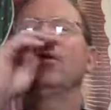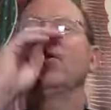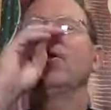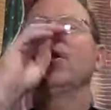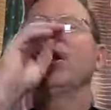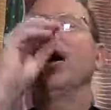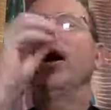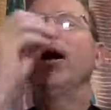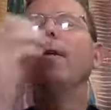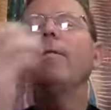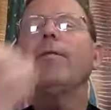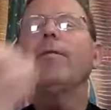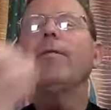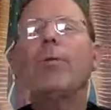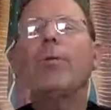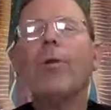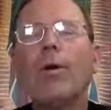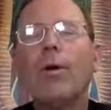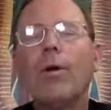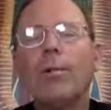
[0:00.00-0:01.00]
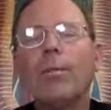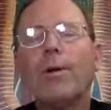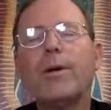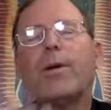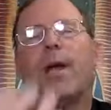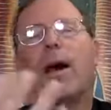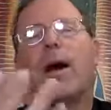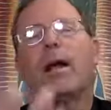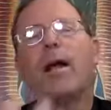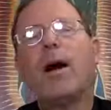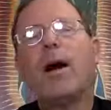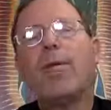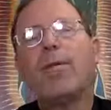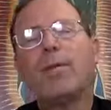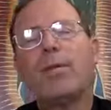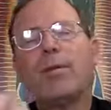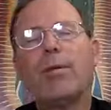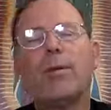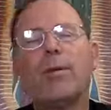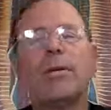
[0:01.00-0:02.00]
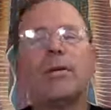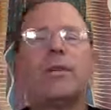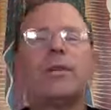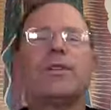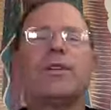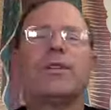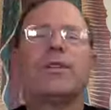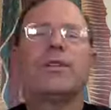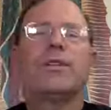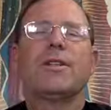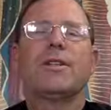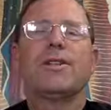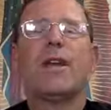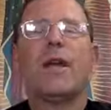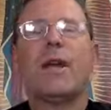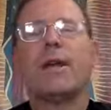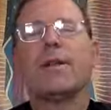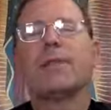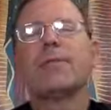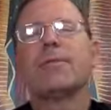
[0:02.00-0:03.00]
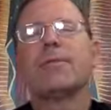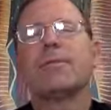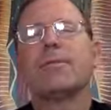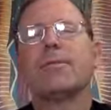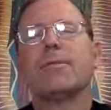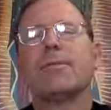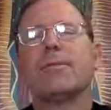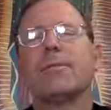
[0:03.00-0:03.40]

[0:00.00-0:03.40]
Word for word: You're of the world, but not of the world, Jesus says.